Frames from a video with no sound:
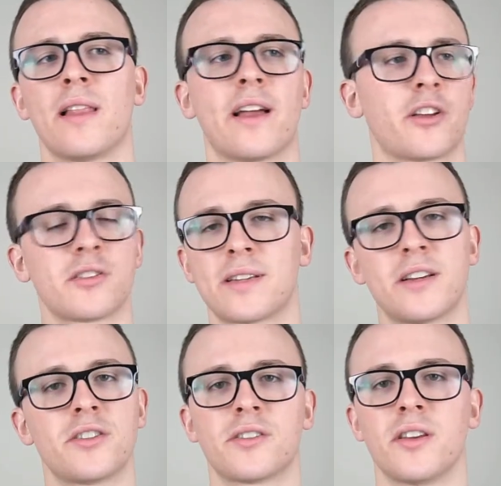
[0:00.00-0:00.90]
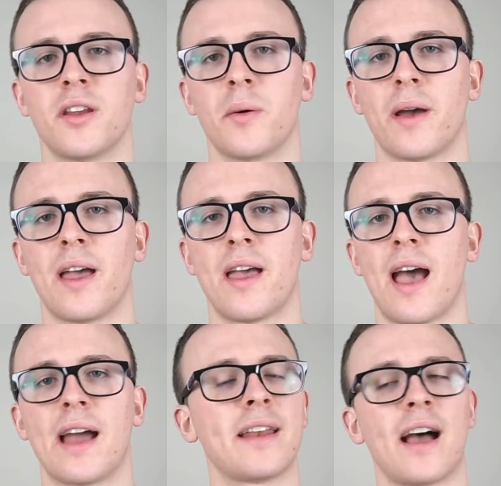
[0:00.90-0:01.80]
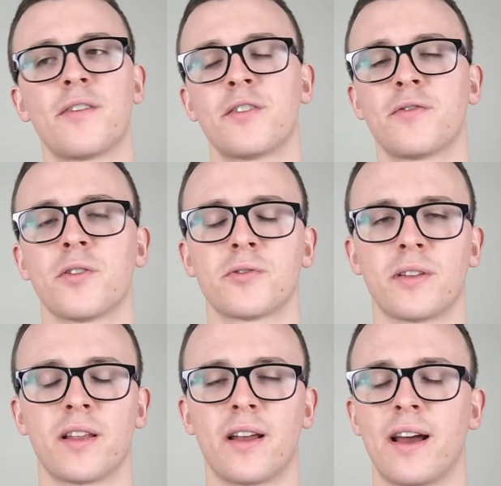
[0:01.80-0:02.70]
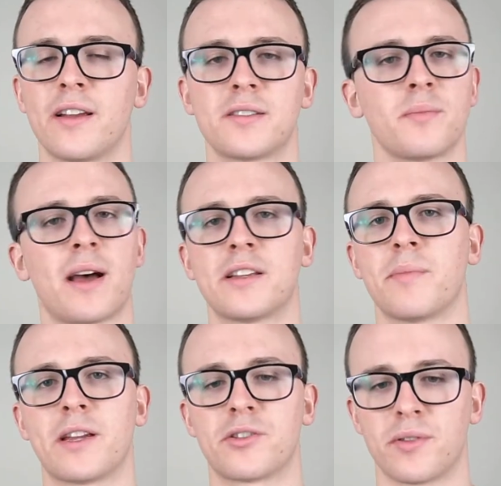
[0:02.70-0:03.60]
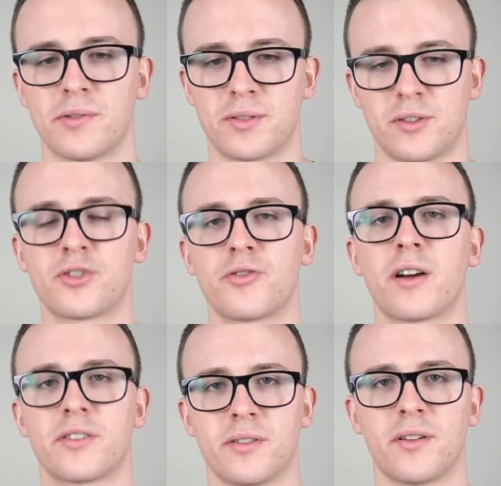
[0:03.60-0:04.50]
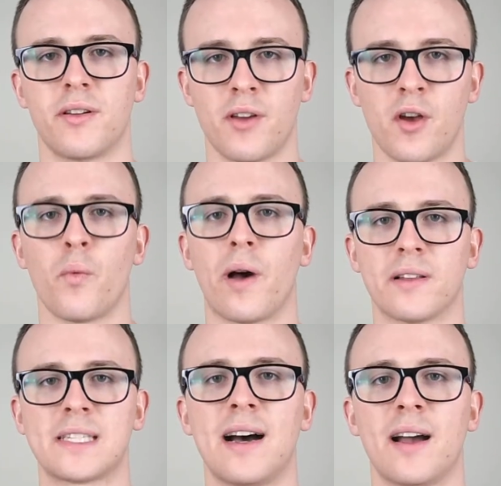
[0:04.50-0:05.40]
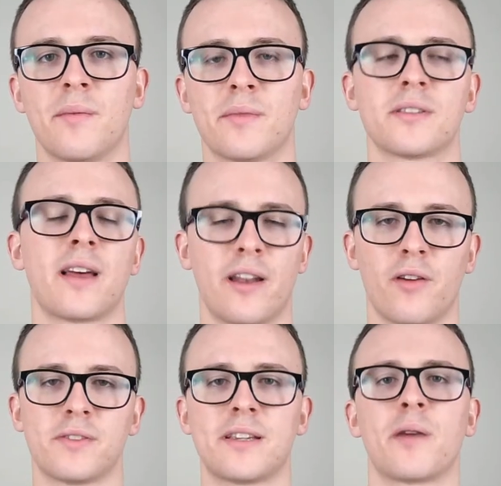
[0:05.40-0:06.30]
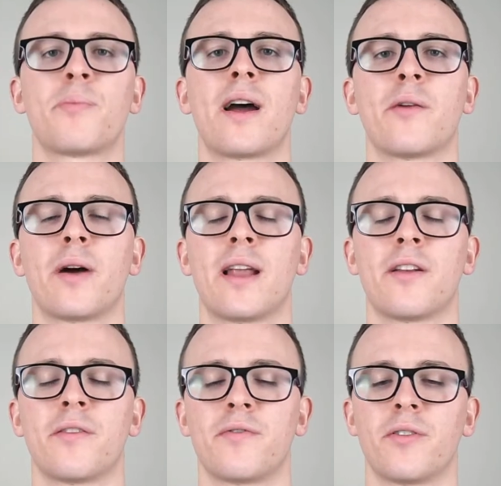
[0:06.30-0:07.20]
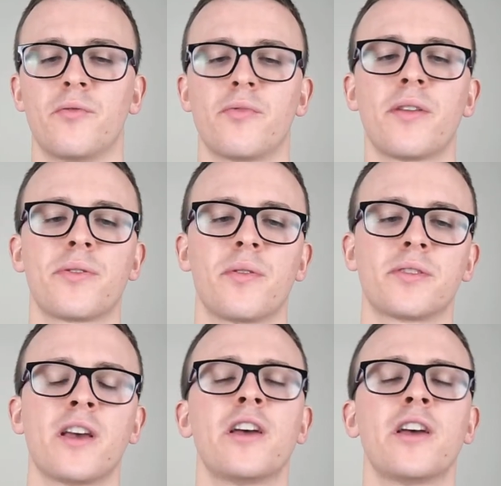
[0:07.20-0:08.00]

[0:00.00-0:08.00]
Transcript: Like, because I just knew it. I didn't have to forcefully learn. I just had to make sure it was structured and well timed. And obviously, I had it through run-throughs.